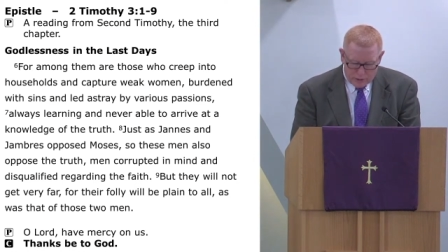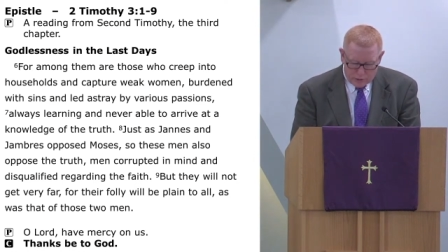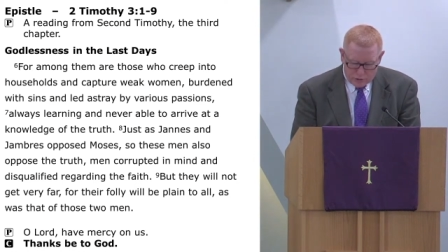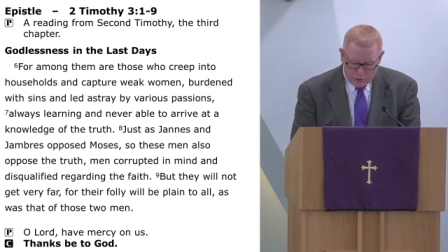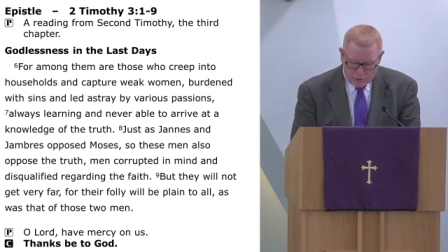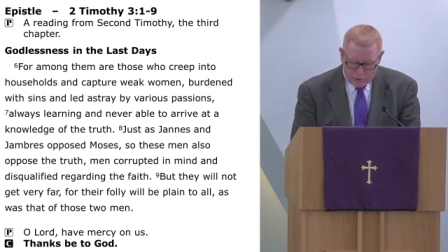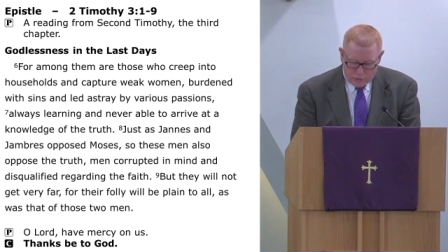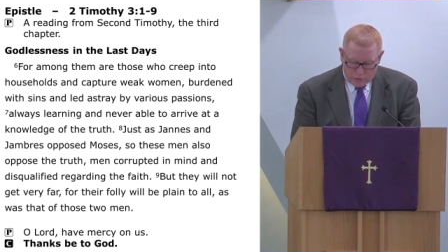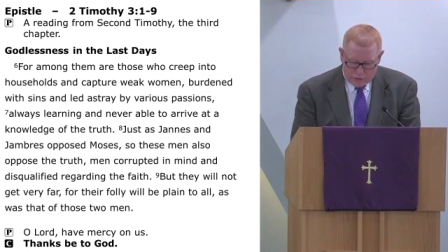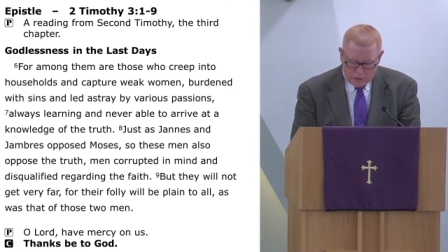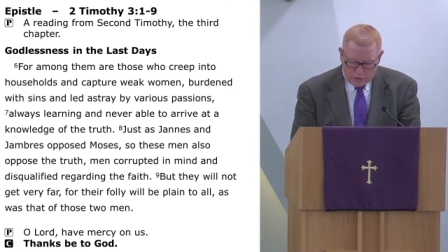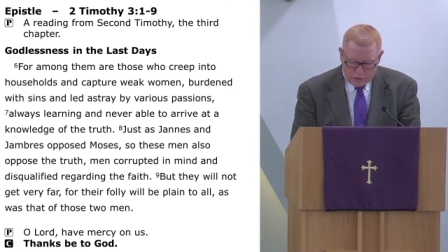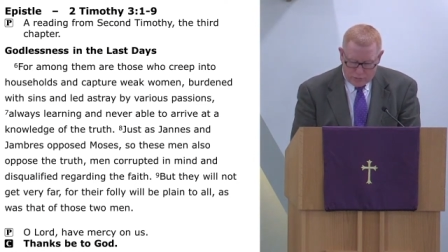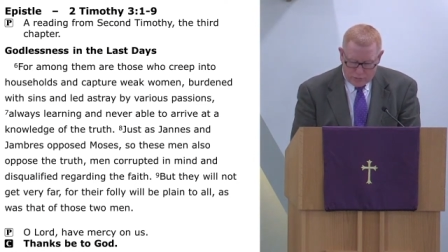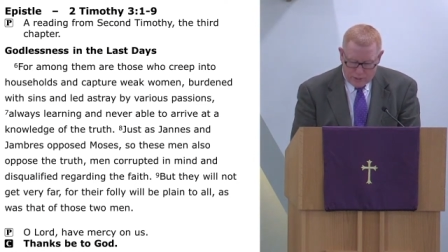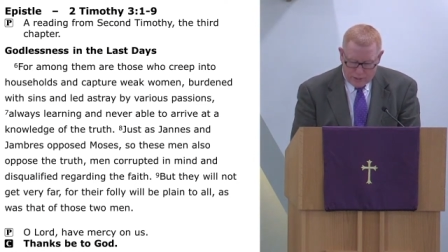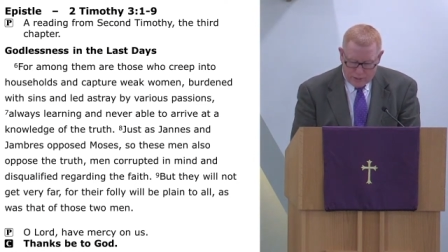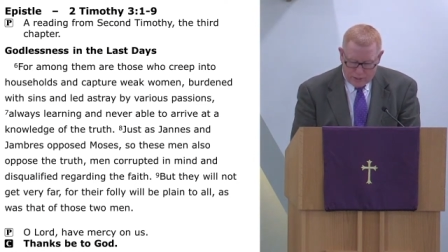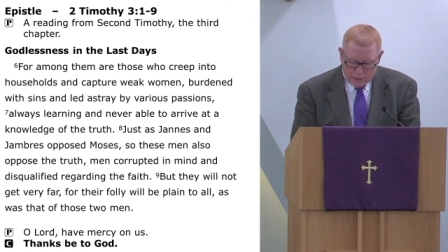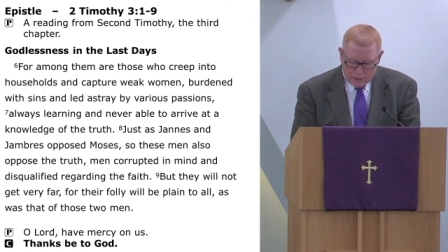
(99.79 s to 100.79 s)
so
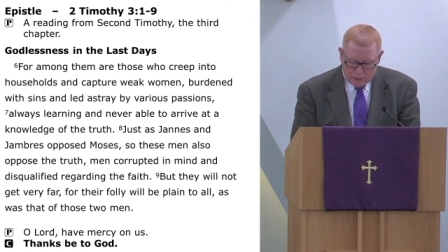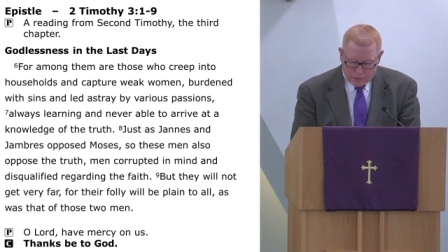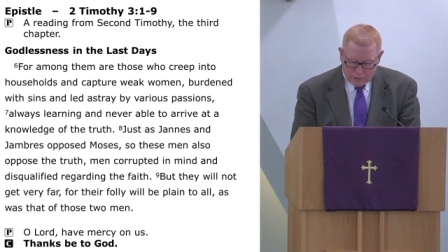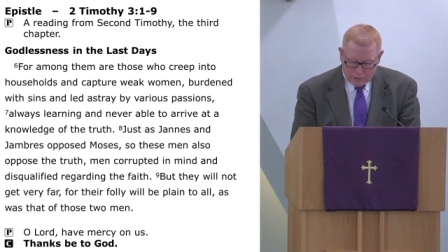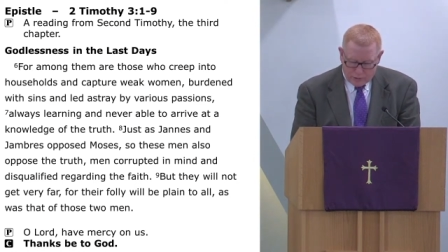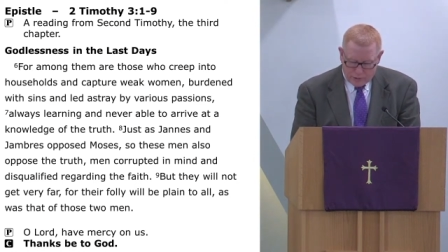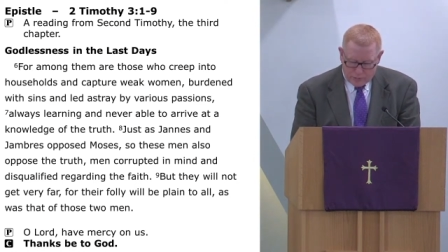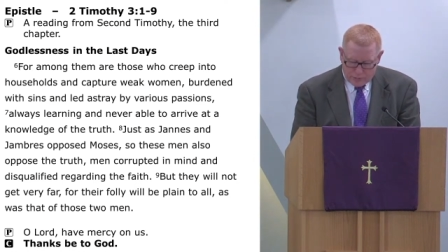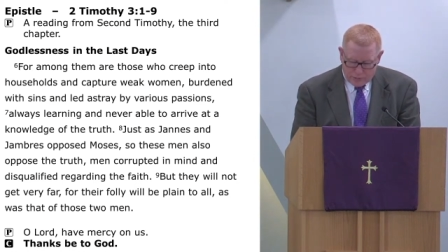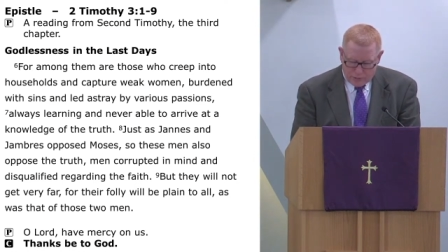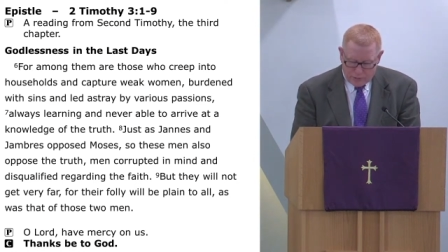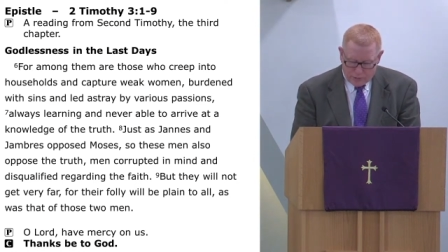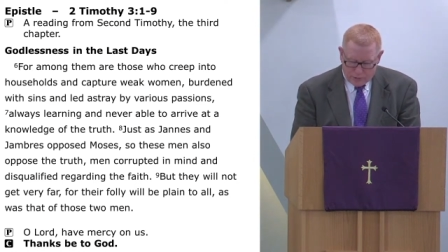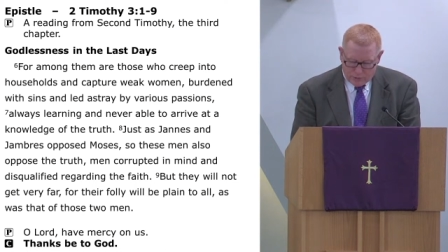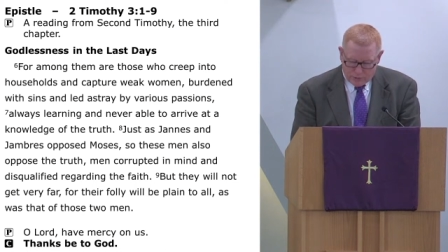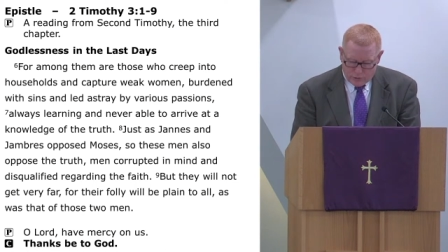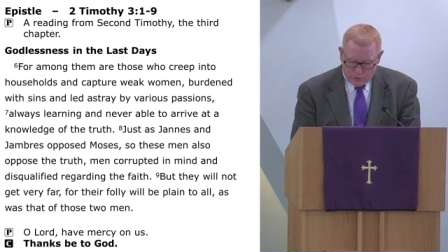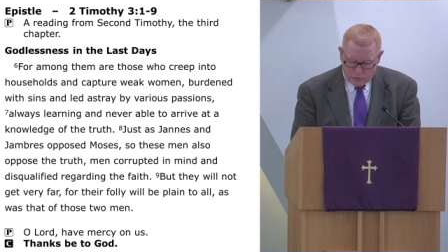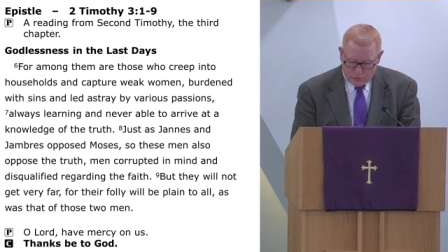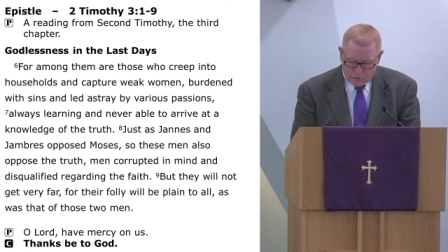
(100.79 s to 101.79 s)
these men also
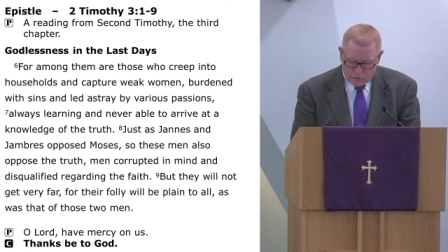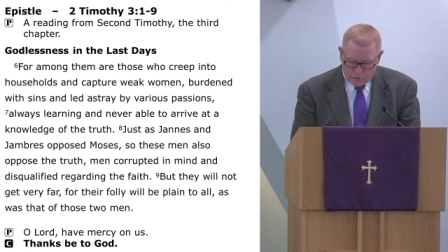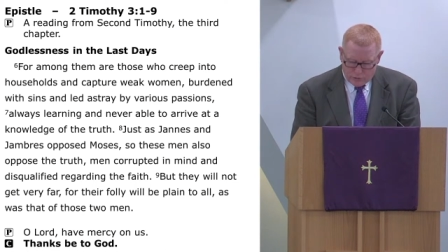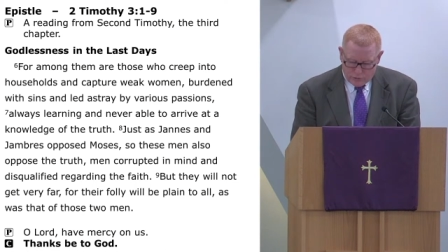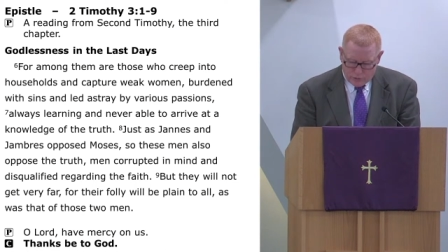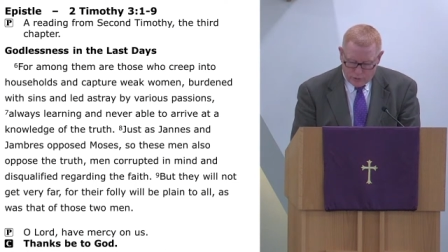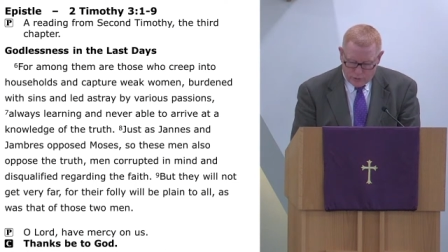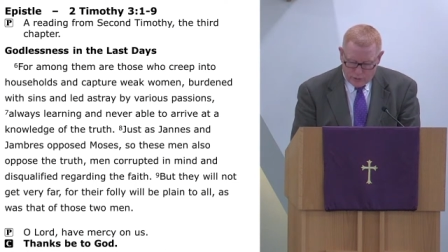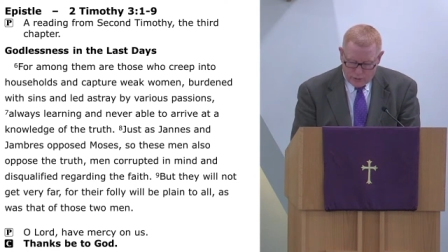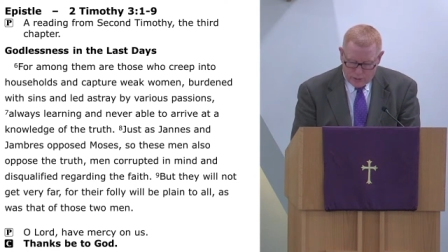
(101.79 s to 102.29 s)
oppose the truth.